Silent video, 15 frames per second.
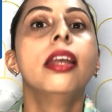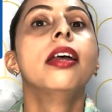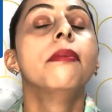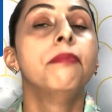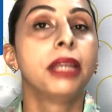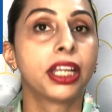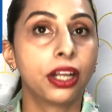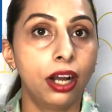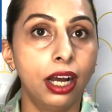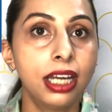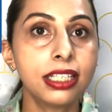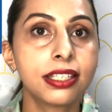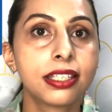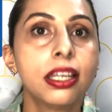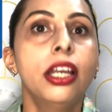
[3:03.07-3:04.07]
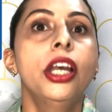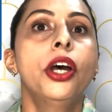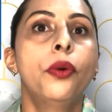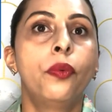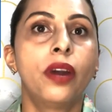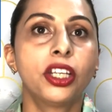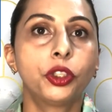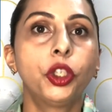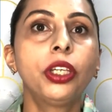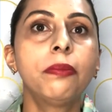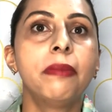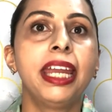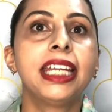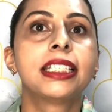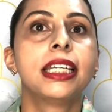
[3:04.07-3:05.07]
Because rushing
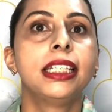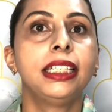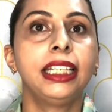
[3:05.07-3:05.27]
makes it